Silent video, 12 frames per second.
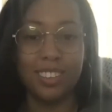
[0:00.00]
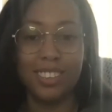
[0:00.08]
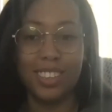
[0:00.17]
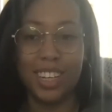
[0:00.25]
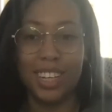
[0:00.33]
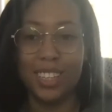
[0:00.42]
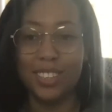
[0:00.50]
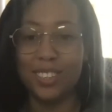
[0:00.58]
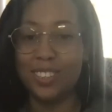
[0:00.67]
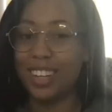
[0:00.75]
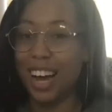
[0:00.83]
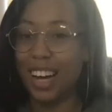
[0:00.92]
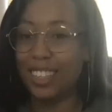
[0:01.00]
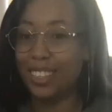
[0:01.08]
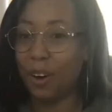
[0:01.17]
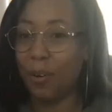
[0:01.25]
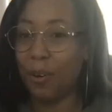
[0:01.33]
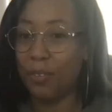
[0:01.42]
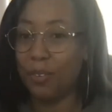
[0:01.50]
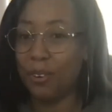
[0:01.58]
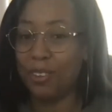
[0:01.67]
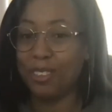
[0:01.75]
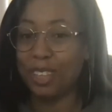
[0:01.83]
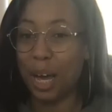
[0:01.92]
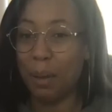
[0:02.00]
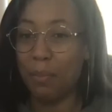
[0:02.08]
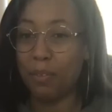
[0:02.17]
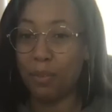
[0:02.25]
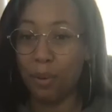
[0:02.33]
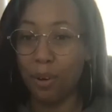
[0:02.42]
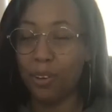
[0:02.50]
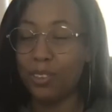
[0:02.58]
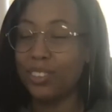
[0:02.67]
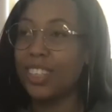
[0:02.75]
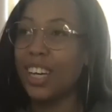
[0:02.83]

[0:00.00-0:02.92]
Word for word: Like not going for those type of roles.